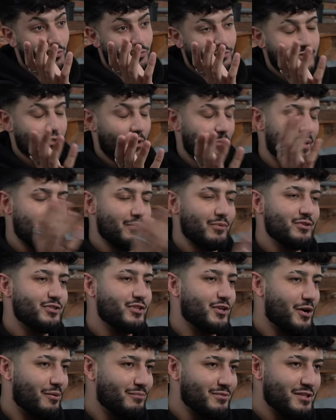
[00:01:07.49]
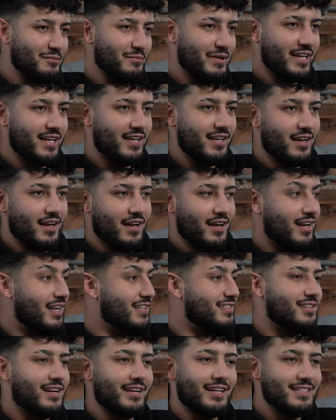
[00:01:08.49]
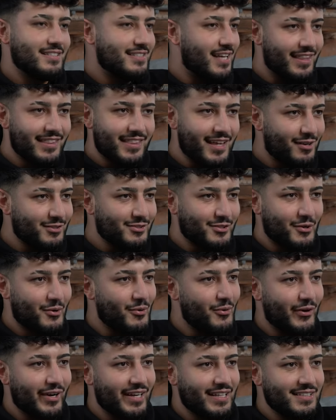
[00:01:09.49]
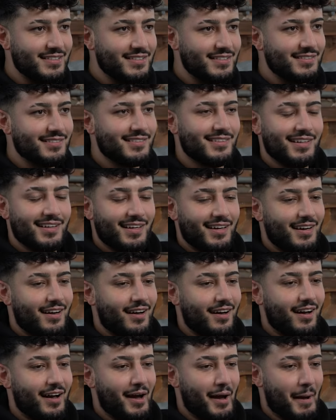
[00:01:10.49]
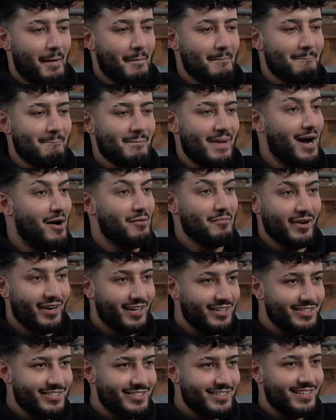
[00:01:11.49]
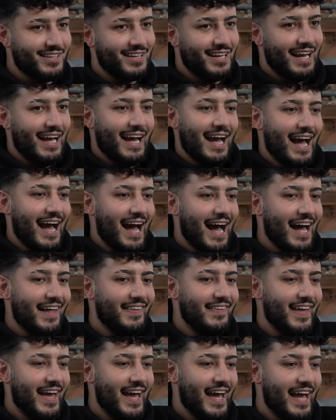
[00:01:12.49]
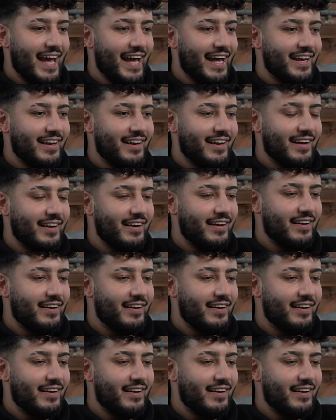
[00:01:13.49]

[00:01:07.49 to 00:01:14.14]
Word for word: So people used to come to me, listen, I need ten thousand coins, um, how much? And then